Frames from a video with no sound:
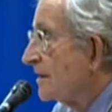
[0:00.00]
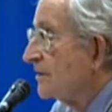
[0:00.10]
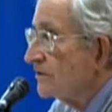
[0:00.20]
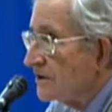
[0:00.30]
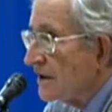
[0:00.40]

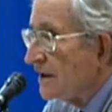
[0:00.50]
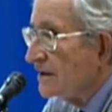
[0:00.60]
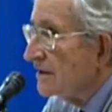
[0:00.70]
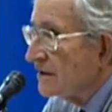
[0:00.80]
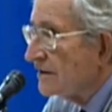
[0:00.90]
who
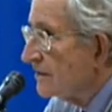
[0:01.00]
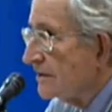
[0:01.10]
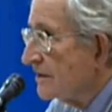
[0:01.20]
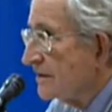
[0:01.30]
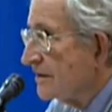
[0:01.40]
said,
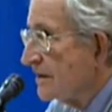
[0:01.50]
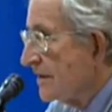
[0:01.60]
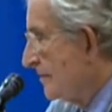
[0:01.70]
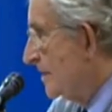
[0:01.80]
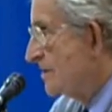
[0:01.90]

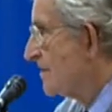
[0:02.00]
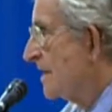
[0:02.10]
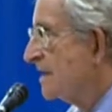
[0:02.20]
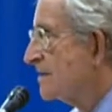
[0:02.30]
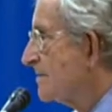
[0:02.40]
something very
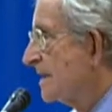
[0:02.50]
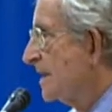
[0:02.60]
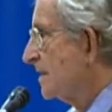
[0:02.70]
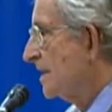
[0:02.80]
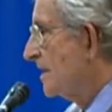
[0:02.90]
strange. We're
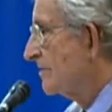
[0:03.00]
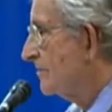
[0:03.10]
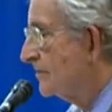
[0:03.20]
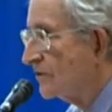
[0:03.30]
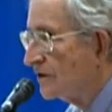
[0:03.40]
getting a lot
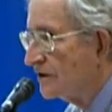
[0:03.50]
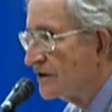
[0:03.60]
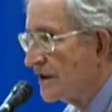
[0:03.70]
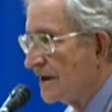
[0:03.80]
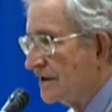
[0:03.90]
of
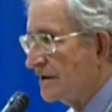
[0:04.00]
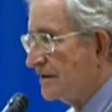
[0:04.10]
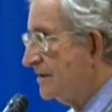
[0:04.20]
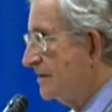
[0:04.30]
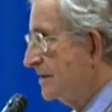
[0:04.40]
calls saying
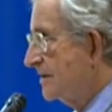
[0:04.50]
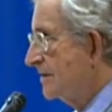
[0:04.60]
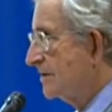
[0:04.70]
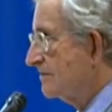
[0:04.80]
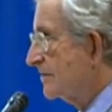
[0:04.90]
that
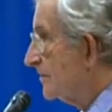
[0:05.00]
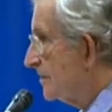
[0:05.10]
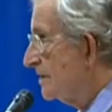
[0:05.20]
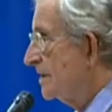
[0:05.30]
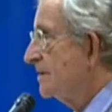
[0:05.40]
your
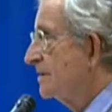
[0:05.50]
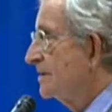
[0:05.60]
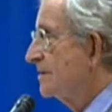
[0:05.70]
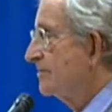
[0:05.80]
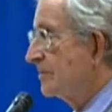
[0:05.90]
review didn't
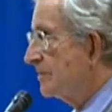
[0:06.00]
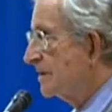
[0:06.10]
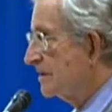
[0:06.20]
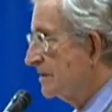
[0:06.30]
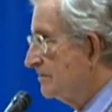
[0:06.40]

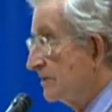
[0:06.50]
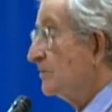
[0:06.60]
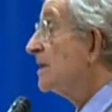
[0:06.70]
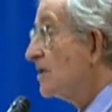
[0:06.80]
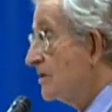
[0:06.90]
appear,
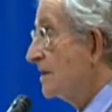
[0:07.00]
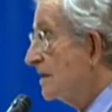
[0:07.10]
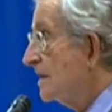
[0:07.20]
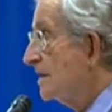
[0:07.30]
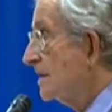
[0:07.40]
but we know that
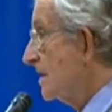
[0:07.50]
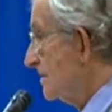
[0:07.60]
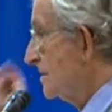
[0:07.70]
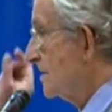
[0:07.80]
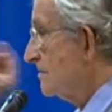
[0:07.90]
it did. I
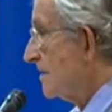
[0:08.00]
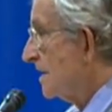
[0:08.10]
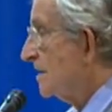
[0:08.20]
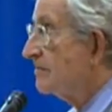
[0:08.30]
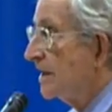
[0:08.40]
see it
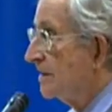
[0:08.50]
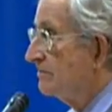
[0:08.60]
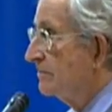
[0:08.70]
right on my